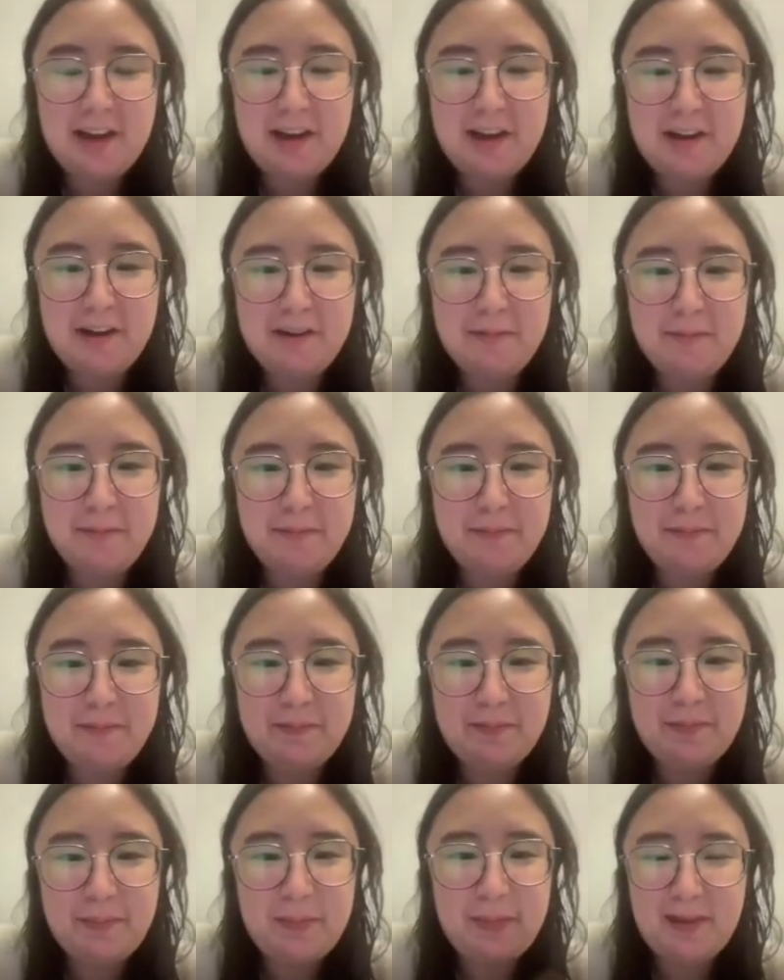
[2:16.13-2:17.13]

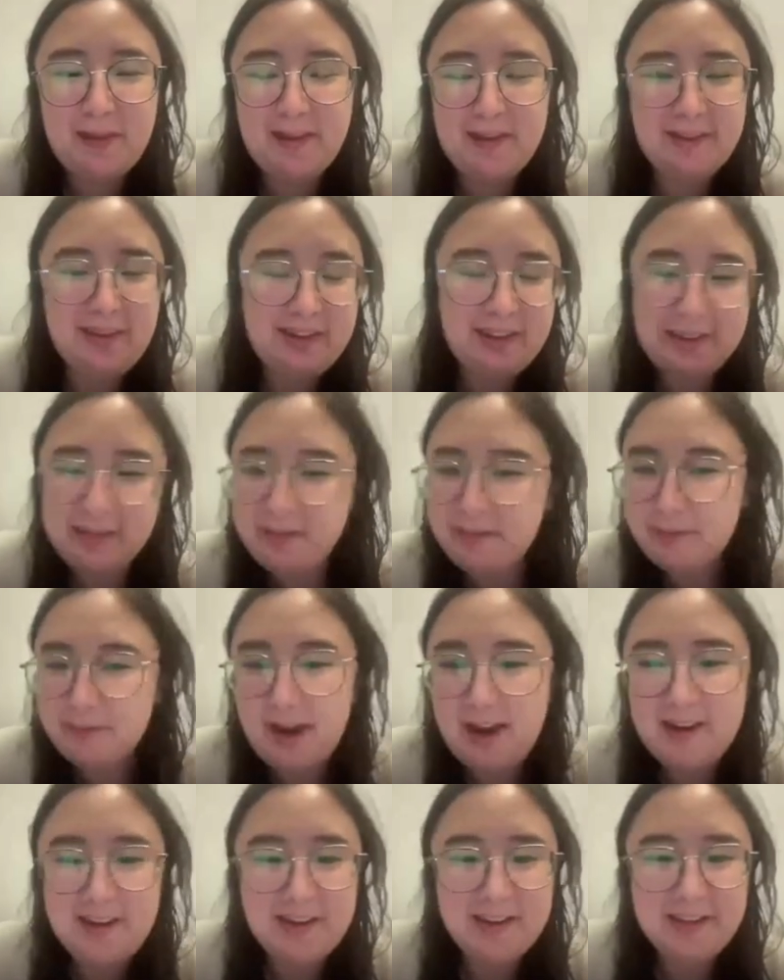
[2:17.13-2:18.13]
like
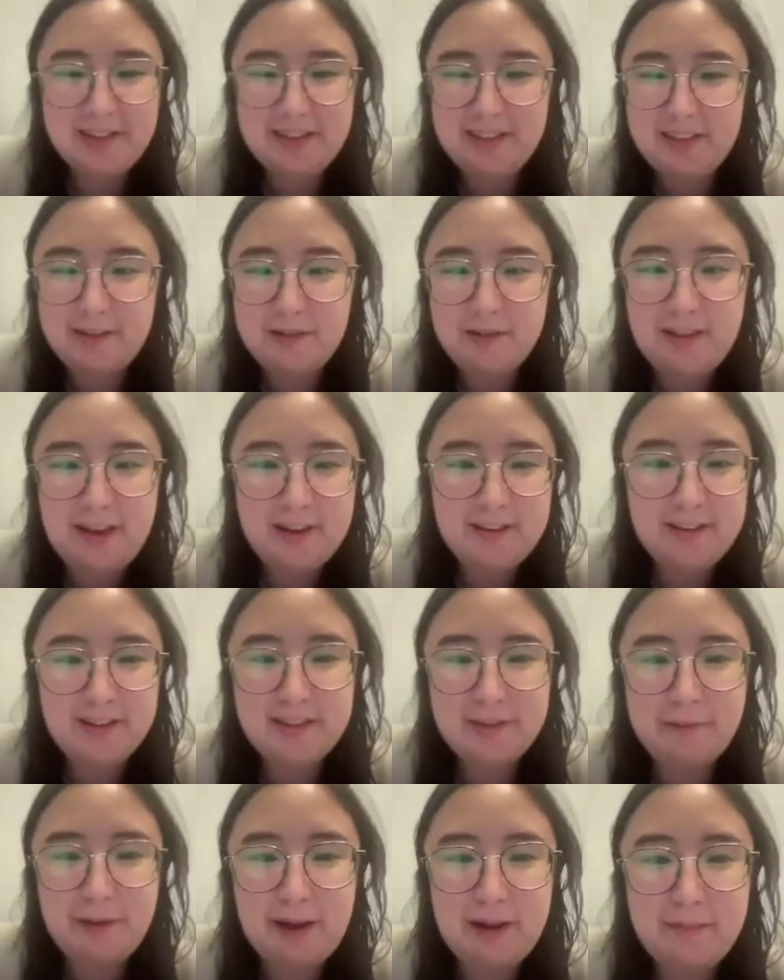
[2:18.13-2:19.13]
90s and
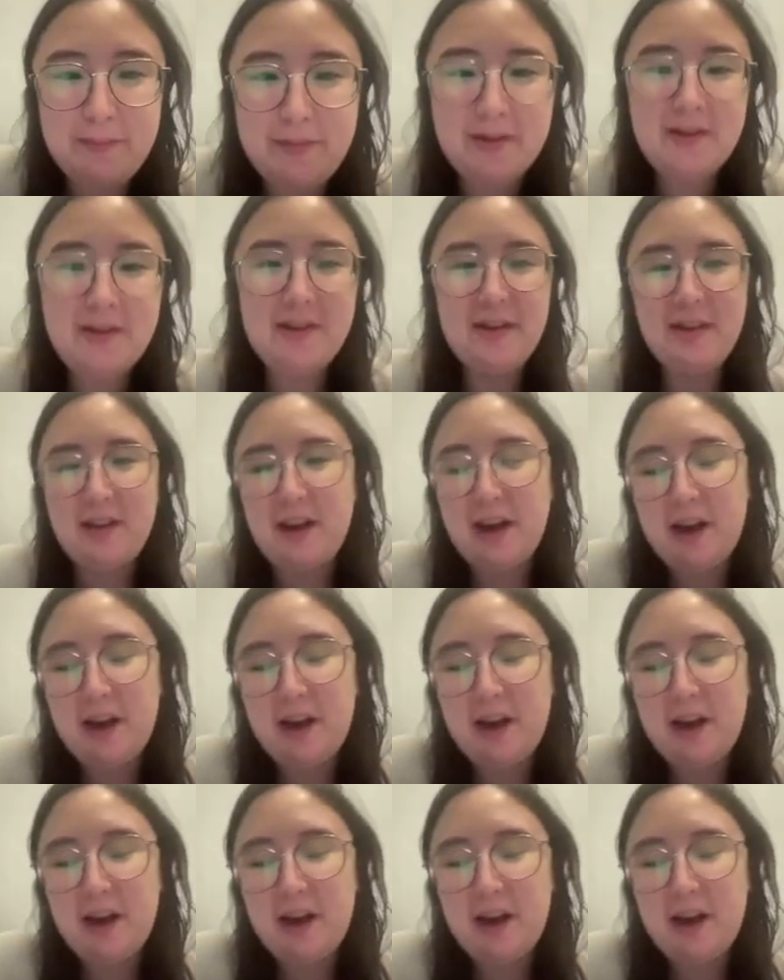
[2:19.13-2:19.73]
2000s web.